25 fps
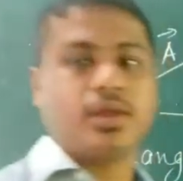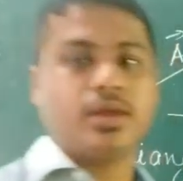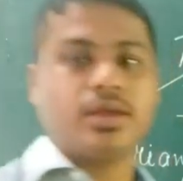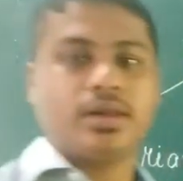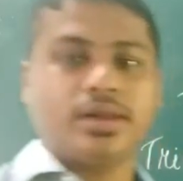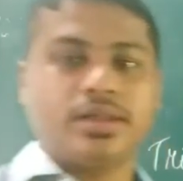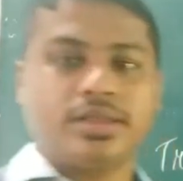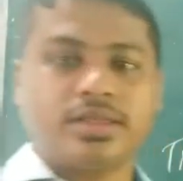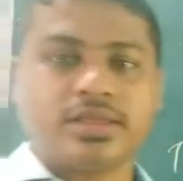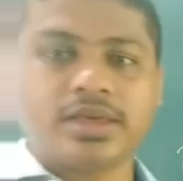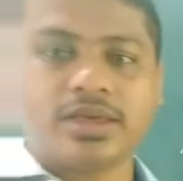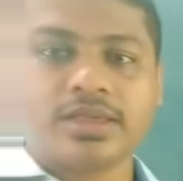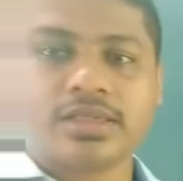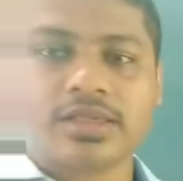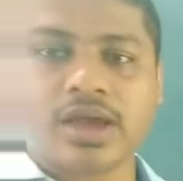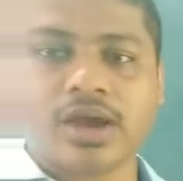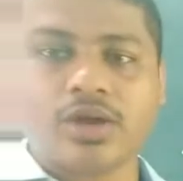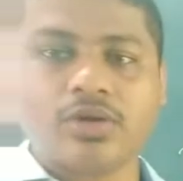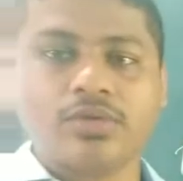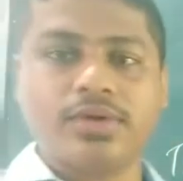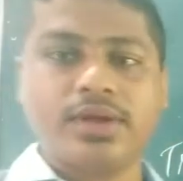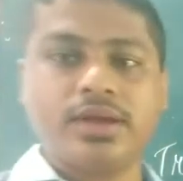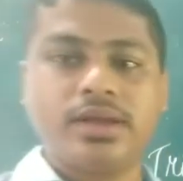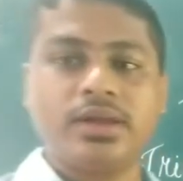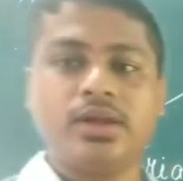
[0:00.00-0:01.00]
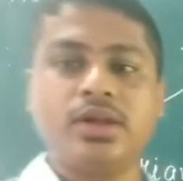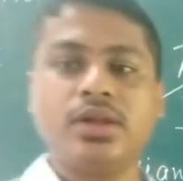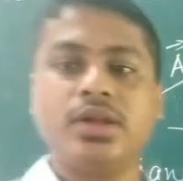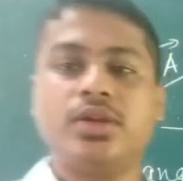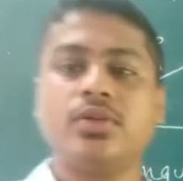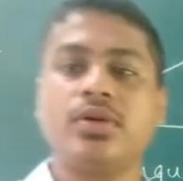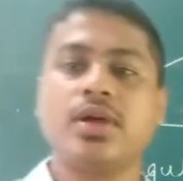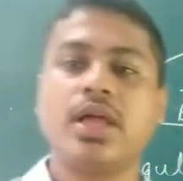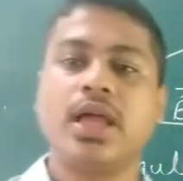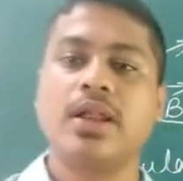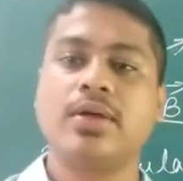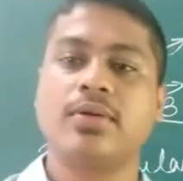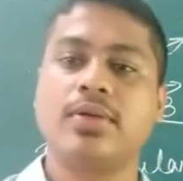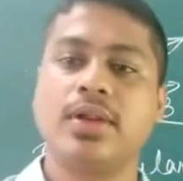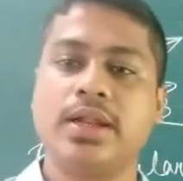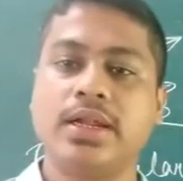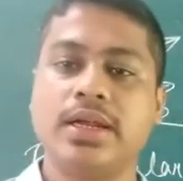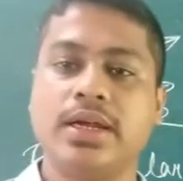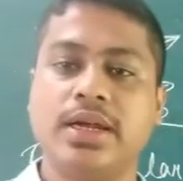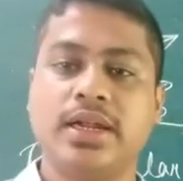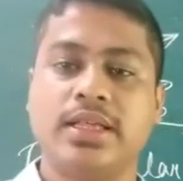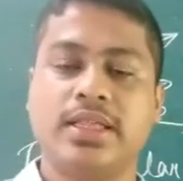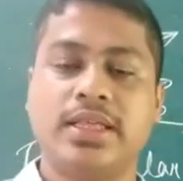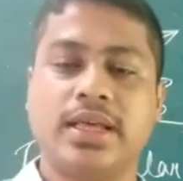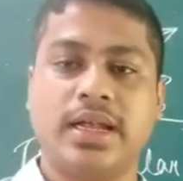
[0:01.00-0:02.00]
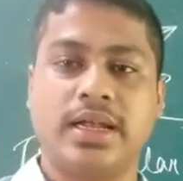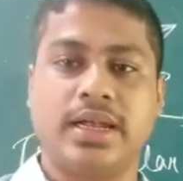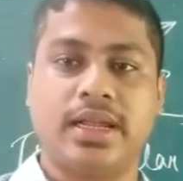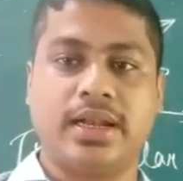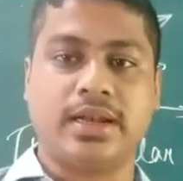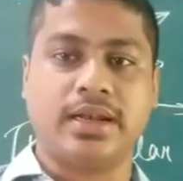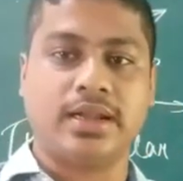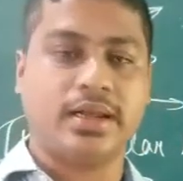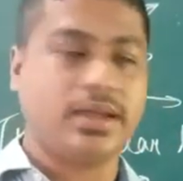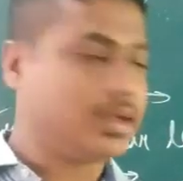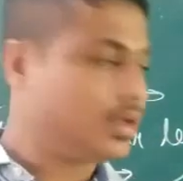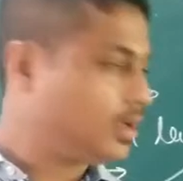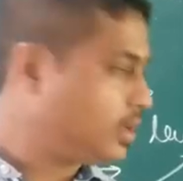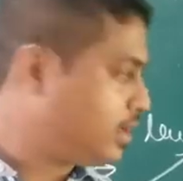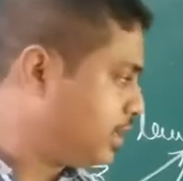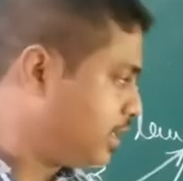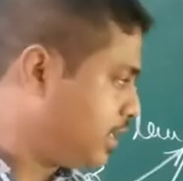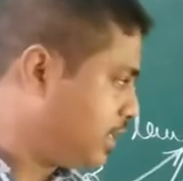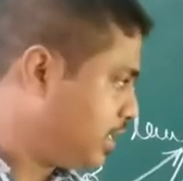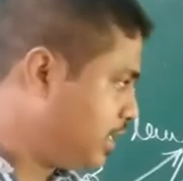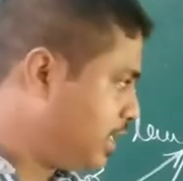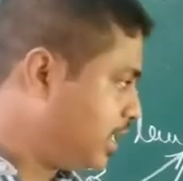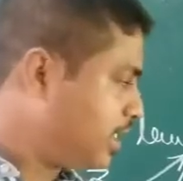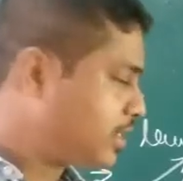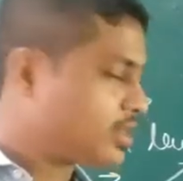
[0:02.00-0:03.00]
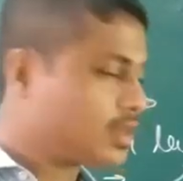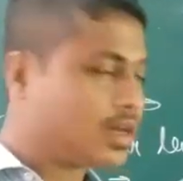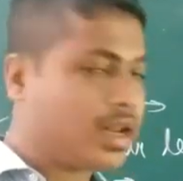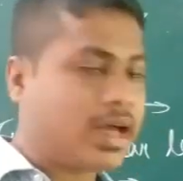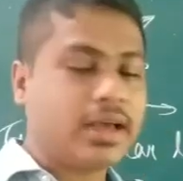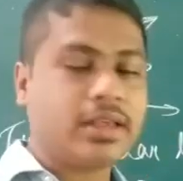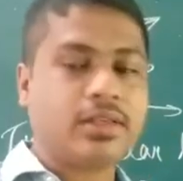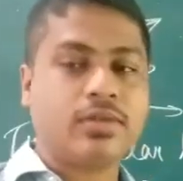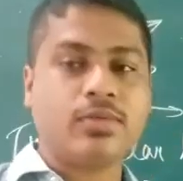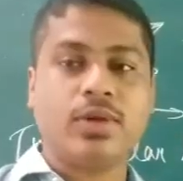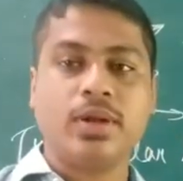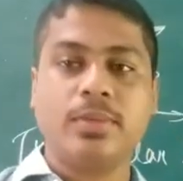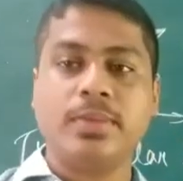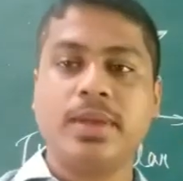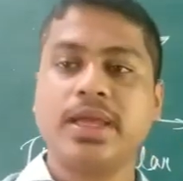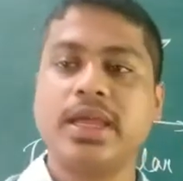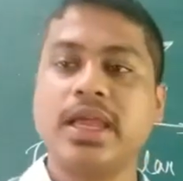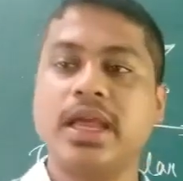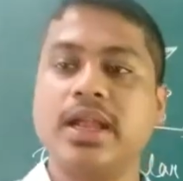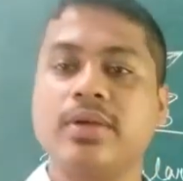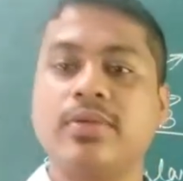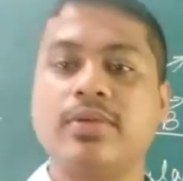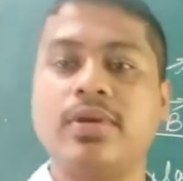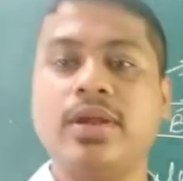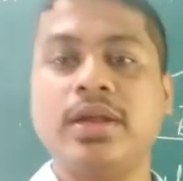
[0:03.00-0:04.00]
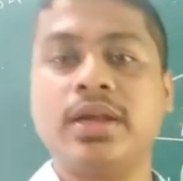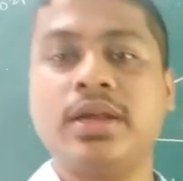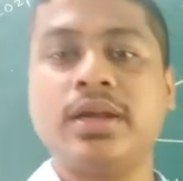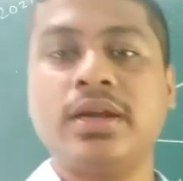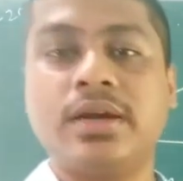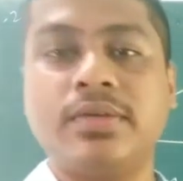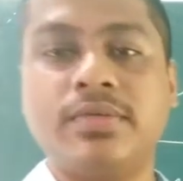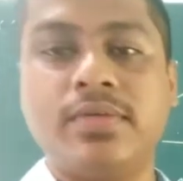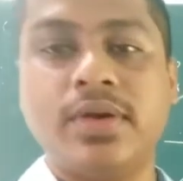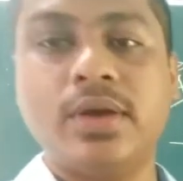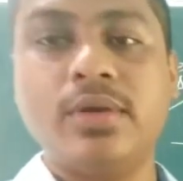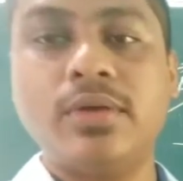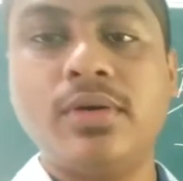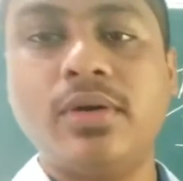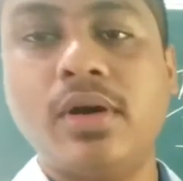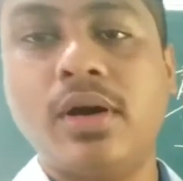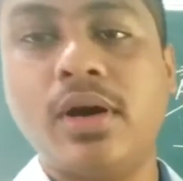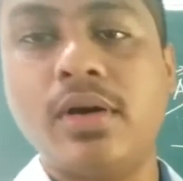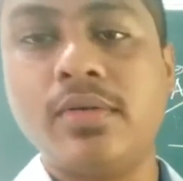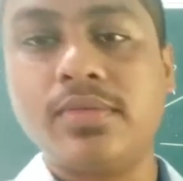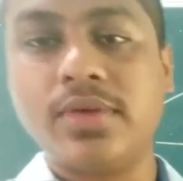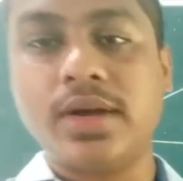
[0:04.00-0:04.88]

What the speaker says: This is how we need to calculate the resultant. Next class will be calculating the value of